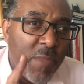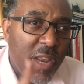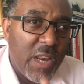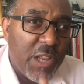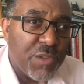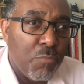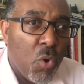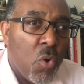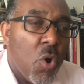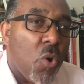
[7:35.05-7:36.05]
It needs
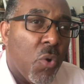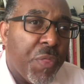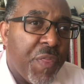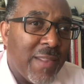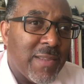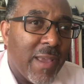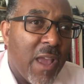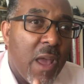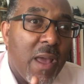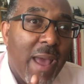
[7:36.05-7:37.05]
more authentic